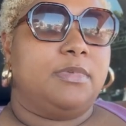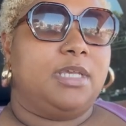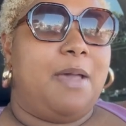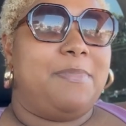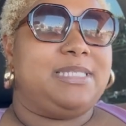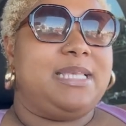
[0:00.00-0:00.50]

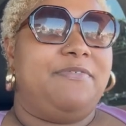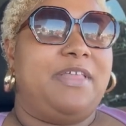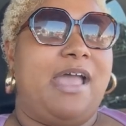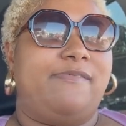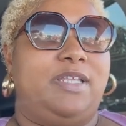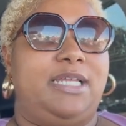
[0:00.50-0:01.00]
gonna see if
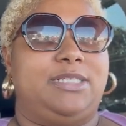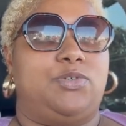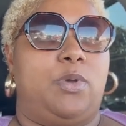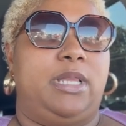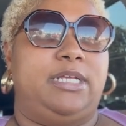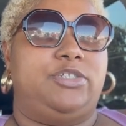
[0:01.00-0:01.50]
they have any
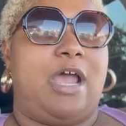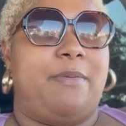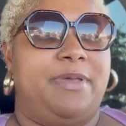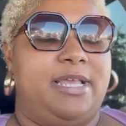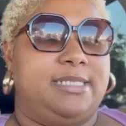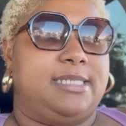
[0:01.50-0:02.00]
toilet
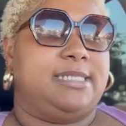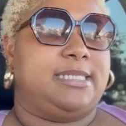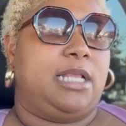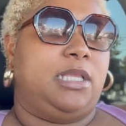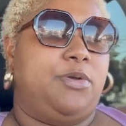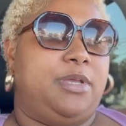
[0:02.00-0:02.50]
drop-ins, because
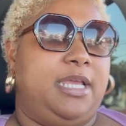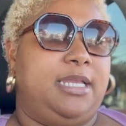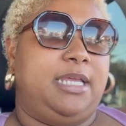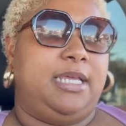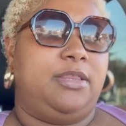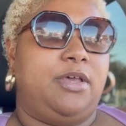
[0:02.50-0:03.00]
I low-key
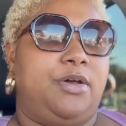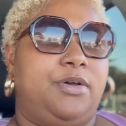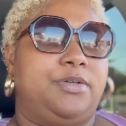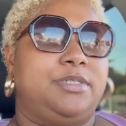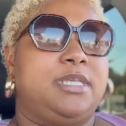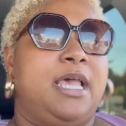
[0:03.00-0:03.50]
need
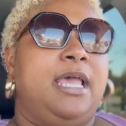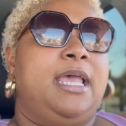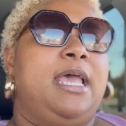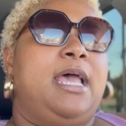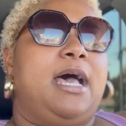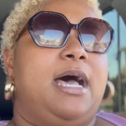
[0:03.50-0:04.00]
those. So
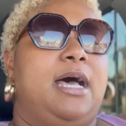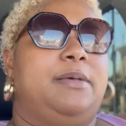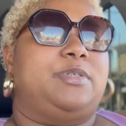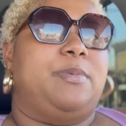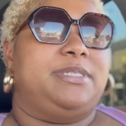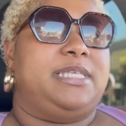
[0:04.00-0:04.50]
I'm
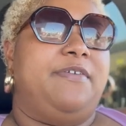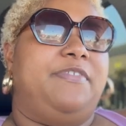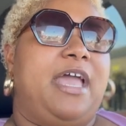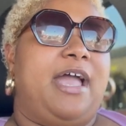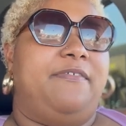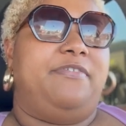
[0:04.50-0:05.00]
gonna see if
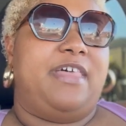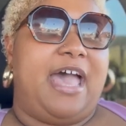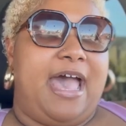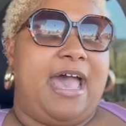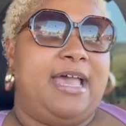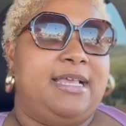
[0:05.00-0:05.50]
they have
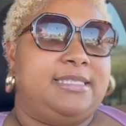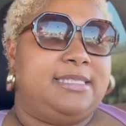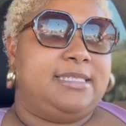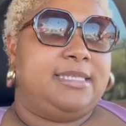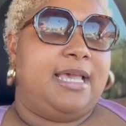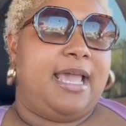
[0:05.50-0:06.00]
that,
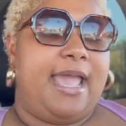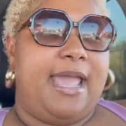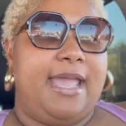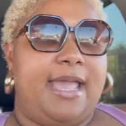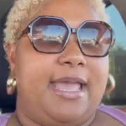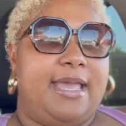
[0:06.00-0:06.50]

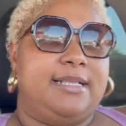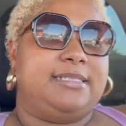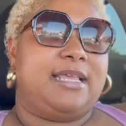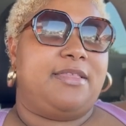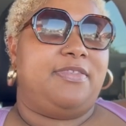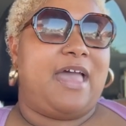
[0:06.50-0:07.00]

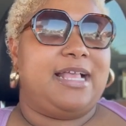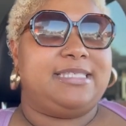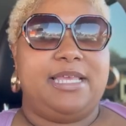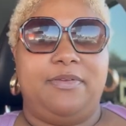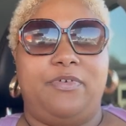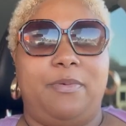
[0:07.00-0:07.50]
and that's
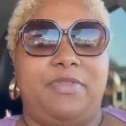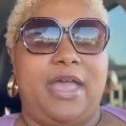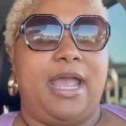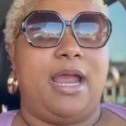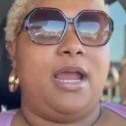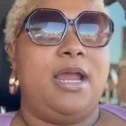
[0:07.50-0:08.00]
it from
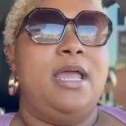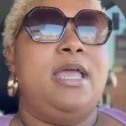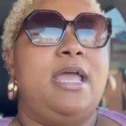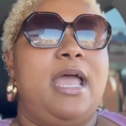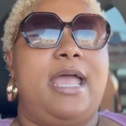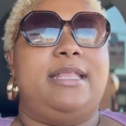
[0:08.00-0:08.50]
there.
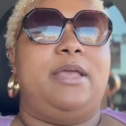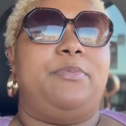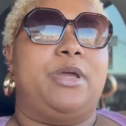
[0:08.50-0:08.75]
And then we're